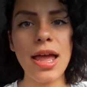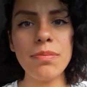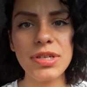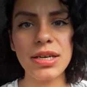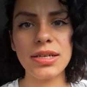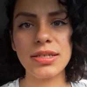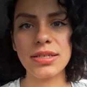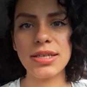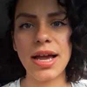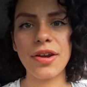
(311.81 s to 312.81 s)
emptiness
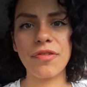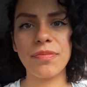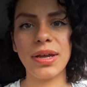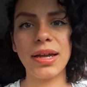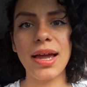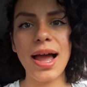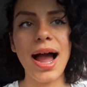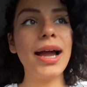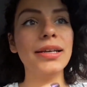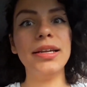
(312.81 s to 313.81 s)
inside of me,
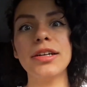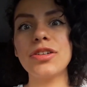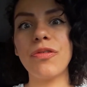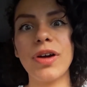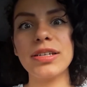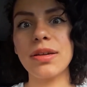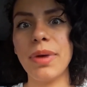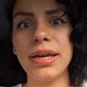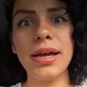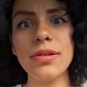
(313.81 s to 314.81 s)
I needed to find
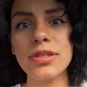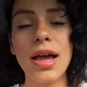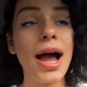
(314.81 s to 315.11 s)
somebody else.